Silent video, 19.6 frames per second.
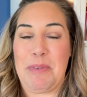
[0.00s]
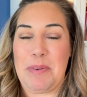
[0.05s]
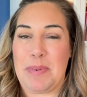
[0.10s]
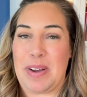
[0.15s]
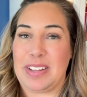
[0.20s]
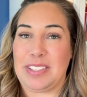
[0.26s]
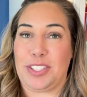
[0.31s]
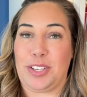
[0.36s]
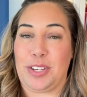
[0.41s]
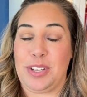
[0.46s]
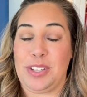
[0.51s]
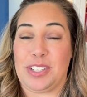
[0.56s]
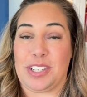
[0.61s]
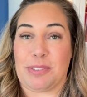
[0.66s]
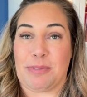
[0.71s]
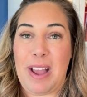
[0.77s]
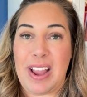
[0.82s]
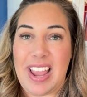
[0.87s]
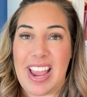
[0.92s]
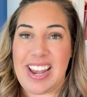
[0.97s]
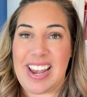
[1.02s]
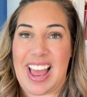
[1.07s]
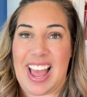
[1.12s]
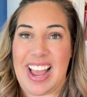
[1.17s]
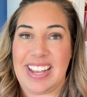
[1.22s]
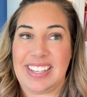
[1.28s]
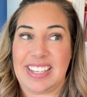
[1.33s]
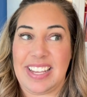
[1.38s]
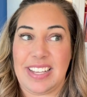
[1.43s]
want students to
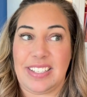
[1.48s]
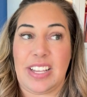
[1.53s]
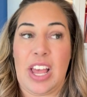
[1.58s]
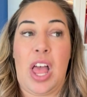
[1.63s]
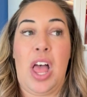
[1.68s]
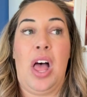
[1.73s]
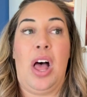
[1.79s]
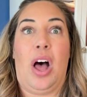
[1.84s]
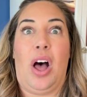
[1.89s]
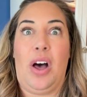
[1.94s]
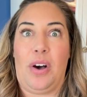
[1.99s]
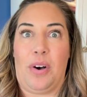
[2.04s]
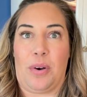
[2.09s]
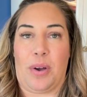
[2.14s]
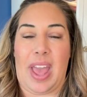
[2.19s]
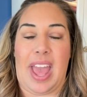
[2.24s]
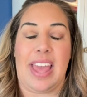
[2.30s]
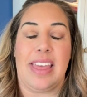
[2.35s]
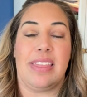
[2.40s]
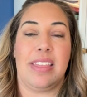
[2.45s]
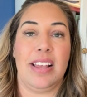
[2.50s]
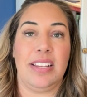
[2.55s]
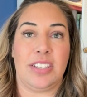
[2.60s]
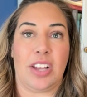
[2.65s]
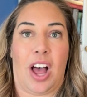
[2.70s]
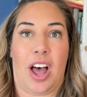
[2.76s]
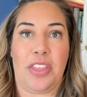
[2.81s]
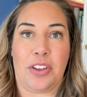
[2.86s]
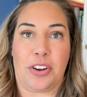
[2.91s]
recognize is, oh, okay, this
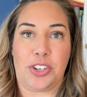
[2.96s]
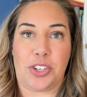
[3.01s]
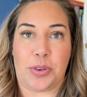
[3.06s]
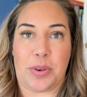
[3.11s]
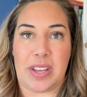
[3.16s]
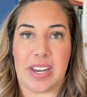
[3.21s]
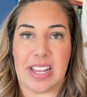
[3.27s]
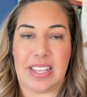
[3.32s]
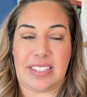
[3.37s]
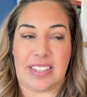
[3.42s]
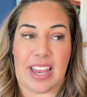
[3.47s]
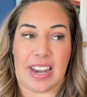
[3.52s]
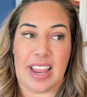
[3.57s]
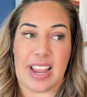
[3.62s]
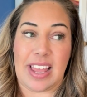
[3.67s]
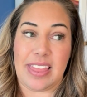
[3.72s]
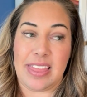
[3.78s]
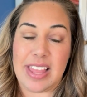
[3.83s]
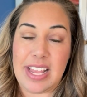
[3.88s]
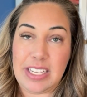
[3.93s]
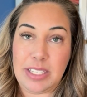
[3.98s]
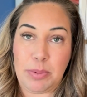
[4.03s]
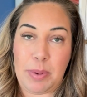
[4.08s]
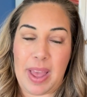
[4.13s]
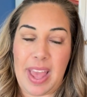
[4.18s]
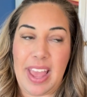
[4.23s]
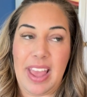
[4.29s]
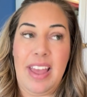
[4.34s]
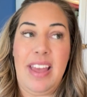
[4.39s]
author treated setting in this
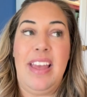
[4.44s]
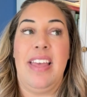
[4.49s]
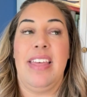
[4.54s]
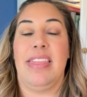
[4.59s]
way,